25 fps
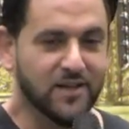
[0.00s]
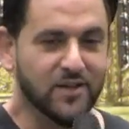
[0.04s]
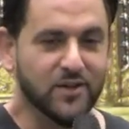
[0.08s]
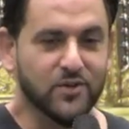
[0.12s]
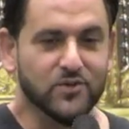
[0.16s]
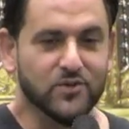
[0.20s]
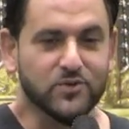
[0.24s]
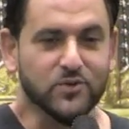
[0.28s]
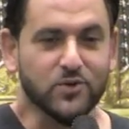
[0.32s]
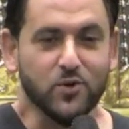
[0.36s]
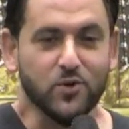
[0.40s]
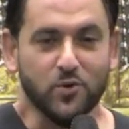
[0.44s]

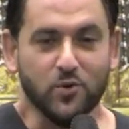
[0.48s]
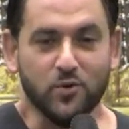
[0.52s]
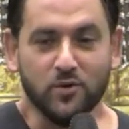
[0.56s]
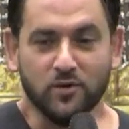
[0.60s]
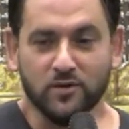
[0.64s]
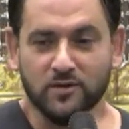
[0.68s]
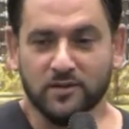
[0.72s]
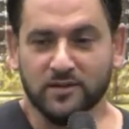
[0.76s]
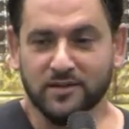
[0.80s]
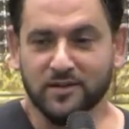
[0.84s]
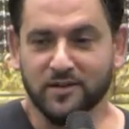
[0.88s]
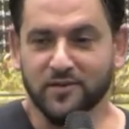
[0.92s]
So,
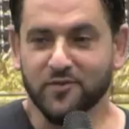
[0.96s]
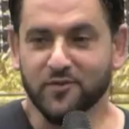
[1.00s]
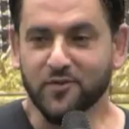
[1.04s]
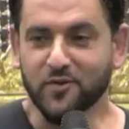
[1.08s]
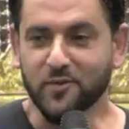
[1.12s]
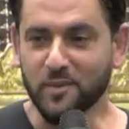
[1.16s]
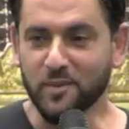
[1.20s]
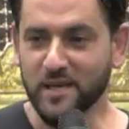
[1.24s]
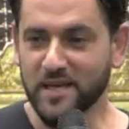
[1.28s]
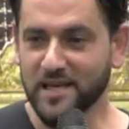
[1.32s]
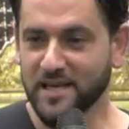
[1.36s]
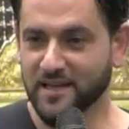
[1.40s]
for
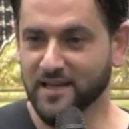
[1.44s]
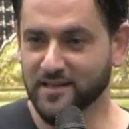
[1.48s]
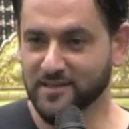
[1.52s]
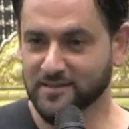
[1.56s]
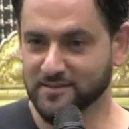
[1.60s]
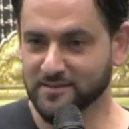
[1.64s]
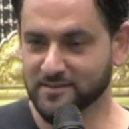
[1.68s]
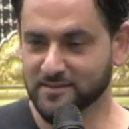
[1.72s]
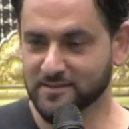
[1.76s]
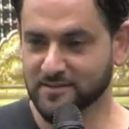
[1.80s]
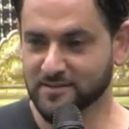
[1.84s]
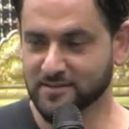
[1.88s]
me,
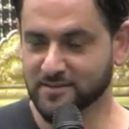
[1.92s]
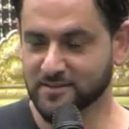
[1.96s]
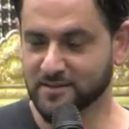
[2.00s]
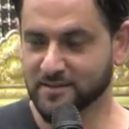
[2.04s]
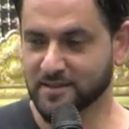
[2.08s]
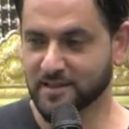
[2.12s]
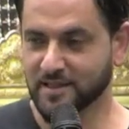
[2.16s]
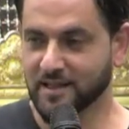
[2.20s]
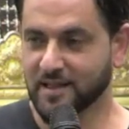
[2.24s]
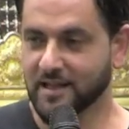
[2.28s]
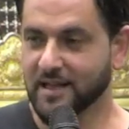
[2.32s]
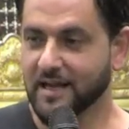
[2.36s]

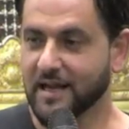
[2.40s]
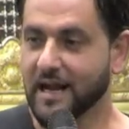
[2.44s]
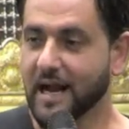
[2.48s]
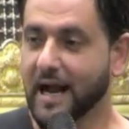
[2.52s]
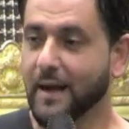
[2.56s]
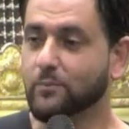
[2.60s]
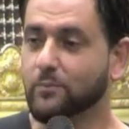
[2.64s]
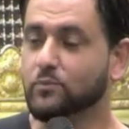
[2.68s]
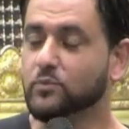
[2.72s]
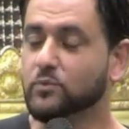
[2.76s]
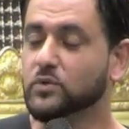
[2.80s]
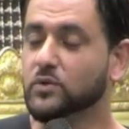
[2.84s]

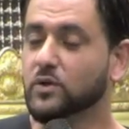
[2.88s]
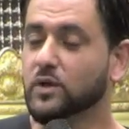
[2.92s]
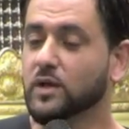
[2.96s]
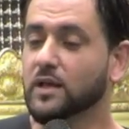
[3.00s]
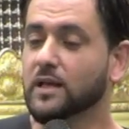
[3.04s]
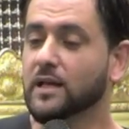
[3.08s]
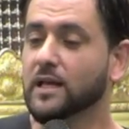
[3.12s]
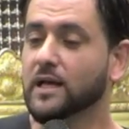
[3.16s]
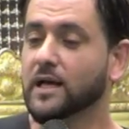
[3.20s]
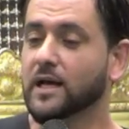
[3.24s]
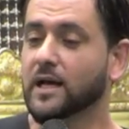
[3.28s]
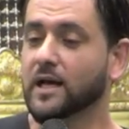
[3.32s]

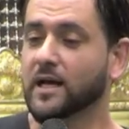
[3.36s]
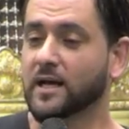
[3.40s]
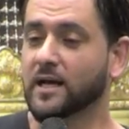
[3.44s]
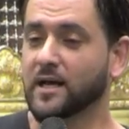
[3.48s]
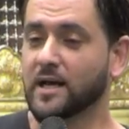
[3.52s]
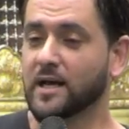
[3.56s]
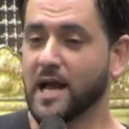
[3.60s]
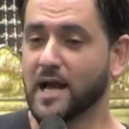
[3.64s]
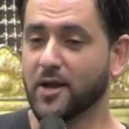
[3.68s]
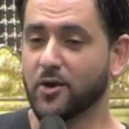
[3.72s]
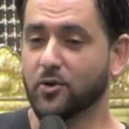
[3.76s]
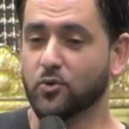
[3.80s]
alhamdulillah,
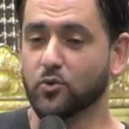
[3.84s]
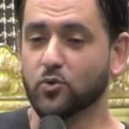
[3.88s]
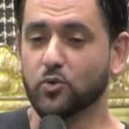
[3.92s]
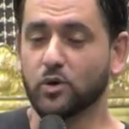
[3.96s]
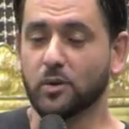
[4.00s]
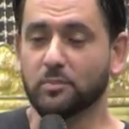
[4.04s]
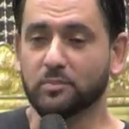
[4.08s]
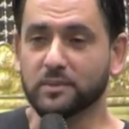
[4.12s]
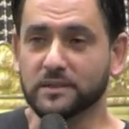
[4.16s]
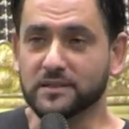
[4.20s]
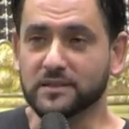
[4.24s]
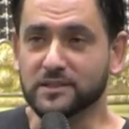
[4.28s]
I grew
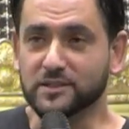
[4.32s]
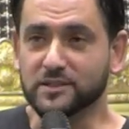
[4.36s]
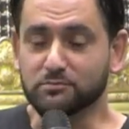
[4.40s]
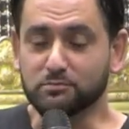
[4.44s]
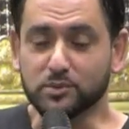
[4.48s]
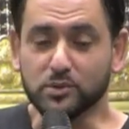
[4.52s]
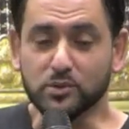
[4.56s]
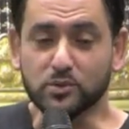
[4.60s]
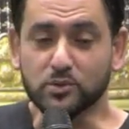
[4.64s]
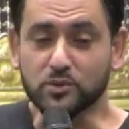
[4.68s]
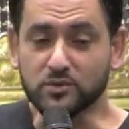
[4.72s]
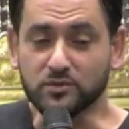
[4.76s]
up in this
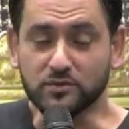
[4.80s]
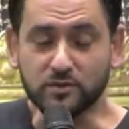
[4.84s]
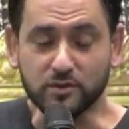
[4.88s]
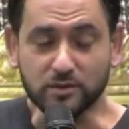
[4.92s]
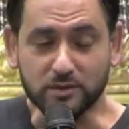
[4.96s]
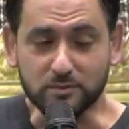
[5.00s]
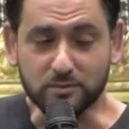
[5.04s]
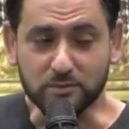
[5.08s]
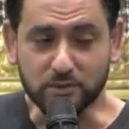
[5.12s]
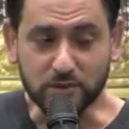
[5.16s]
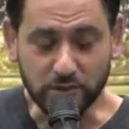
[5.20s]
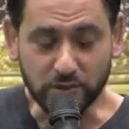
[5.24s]
beautiful
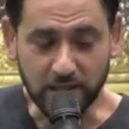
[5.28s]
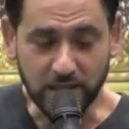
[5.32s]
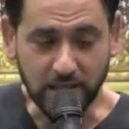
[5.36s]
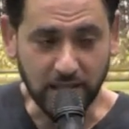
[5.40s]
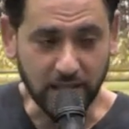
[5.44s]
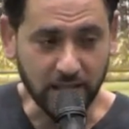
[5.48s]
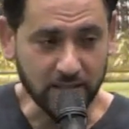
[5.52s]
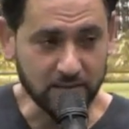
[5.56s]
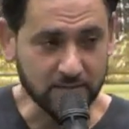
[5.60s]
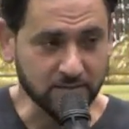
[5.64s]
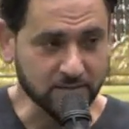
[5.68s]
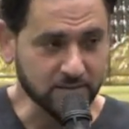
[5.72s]
community.
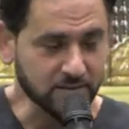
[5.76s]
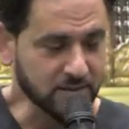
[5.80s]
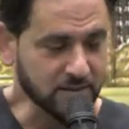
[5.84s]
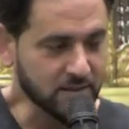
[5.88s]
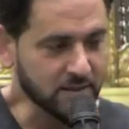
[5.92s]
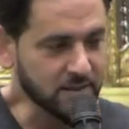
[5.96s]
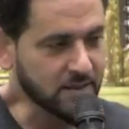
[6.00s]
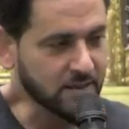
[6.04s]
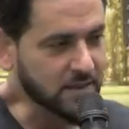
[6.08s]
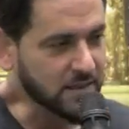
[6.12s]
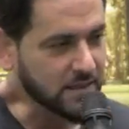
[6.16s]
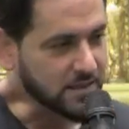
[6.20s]

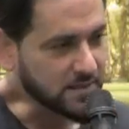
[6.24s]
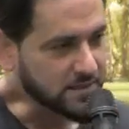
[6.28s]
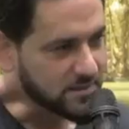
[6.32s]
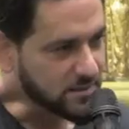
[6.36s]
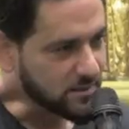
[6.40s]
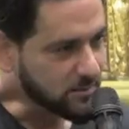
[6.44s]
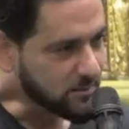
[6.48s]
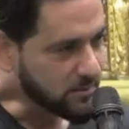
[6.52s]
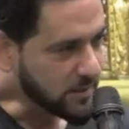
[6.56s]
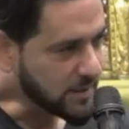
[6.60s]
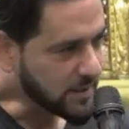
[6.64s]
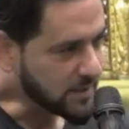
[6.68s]
It's
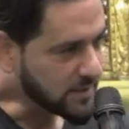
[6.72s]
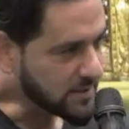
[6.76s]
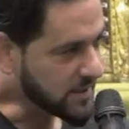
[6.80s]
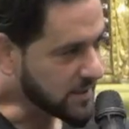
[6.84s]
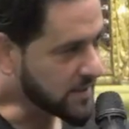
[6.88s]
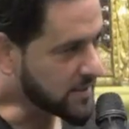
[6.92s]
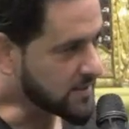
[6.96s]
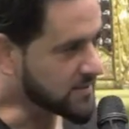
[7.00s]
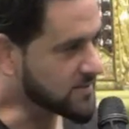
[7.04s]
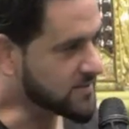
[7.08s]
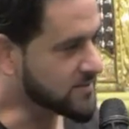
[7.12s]
amazing.